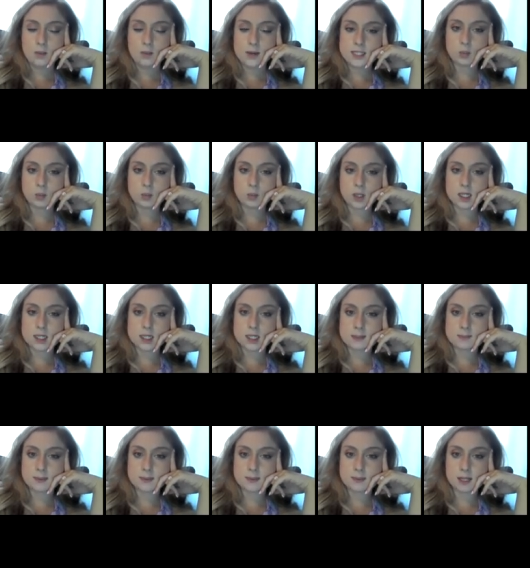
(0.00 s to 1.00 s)
Which
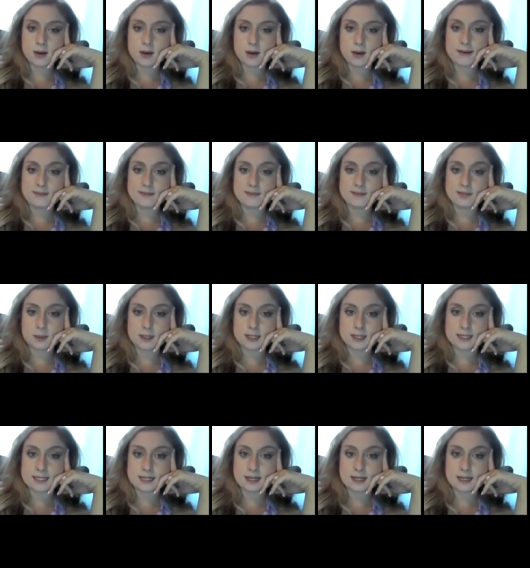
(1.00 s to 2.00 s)
words below have
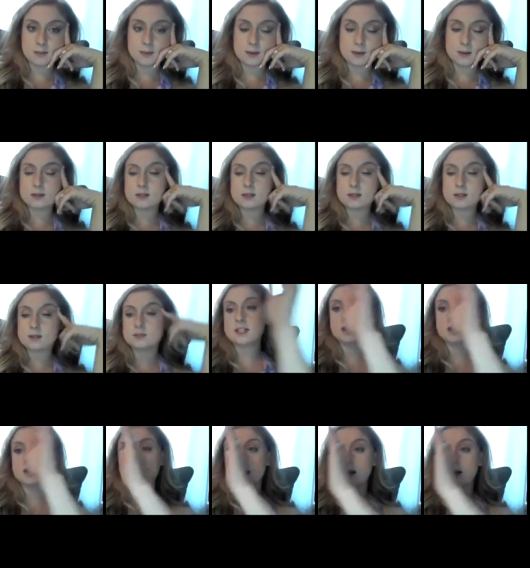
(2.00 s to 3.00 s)
3 syllables?
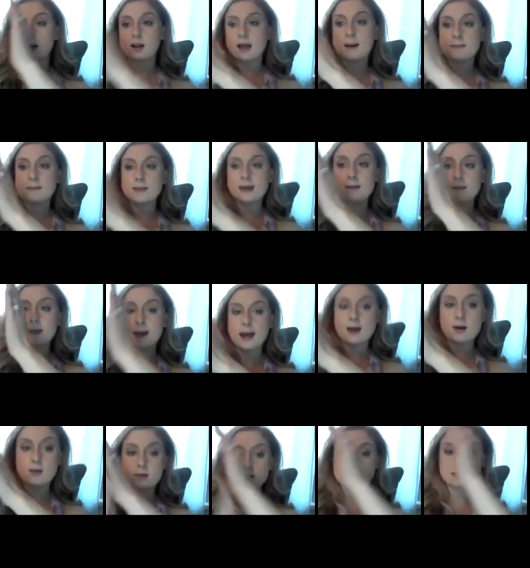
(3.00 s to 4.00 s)
Friends, you can clap
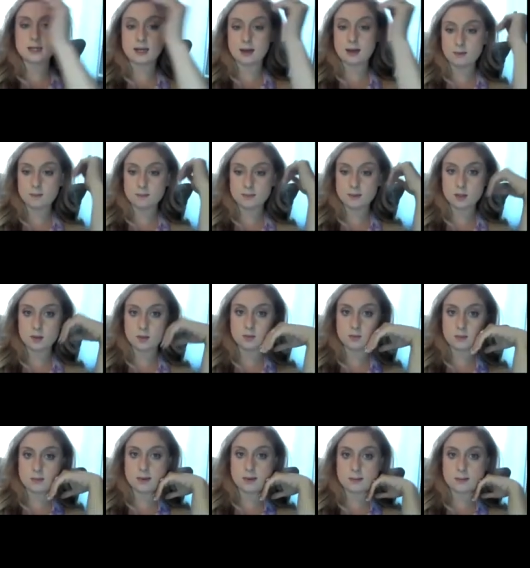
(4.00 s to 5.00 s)
them out to help
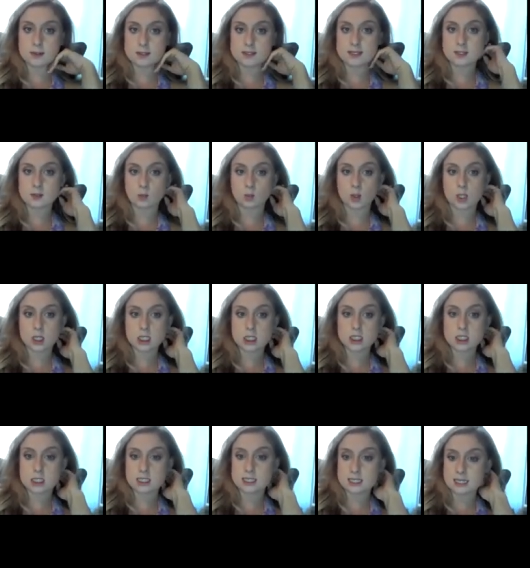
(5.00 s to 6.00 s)
you. Remember, it says
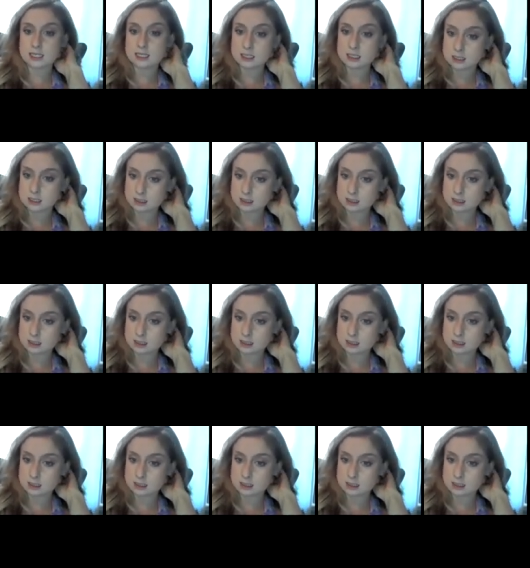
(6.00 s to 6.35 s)
words.